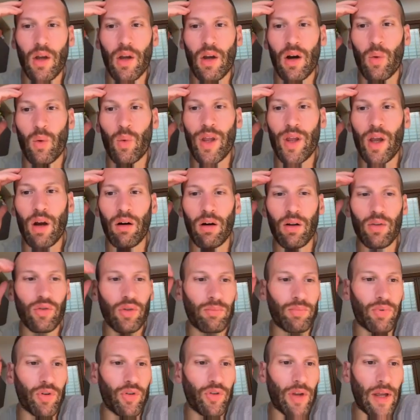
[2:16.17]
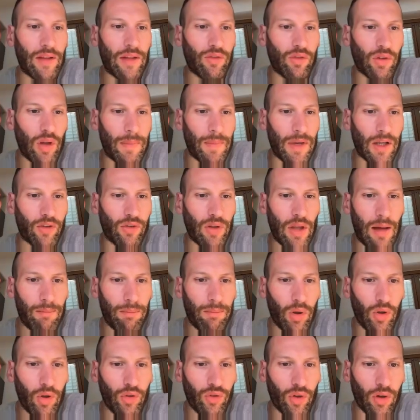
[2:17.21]
We also present some
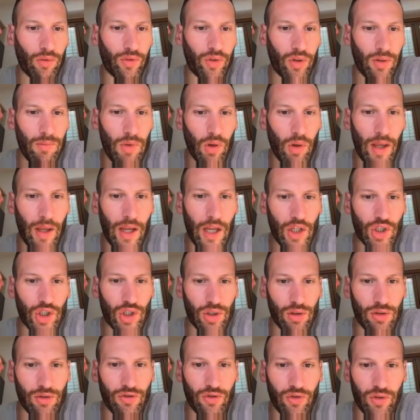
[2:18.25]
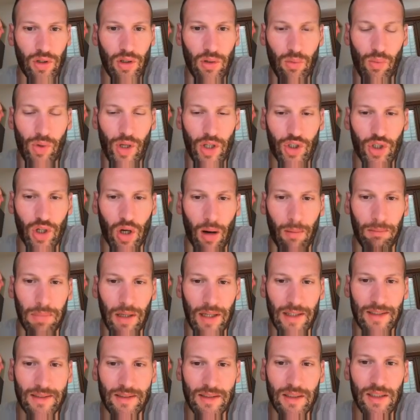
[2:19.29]
examples of simulations in which
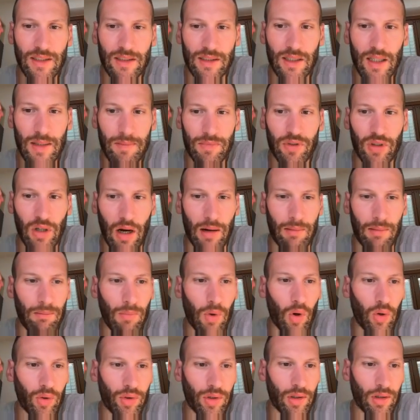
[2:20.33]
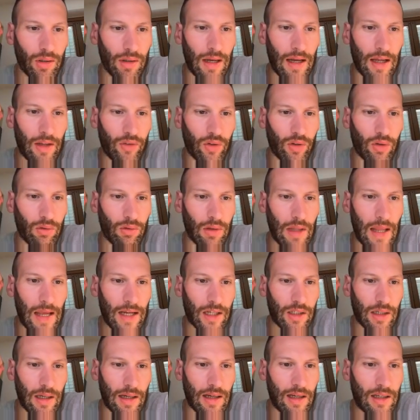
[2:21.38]
complex systems are modeled as
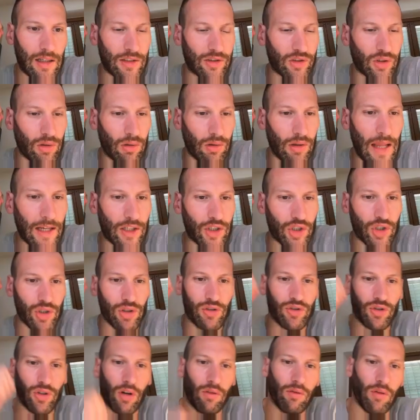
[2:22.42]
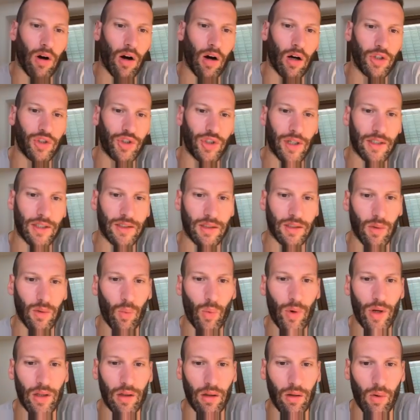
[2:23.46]
collections of objects
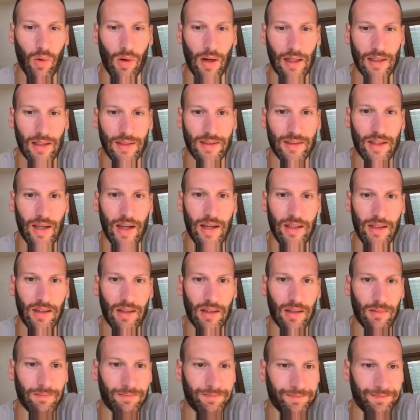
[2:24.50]
with local state.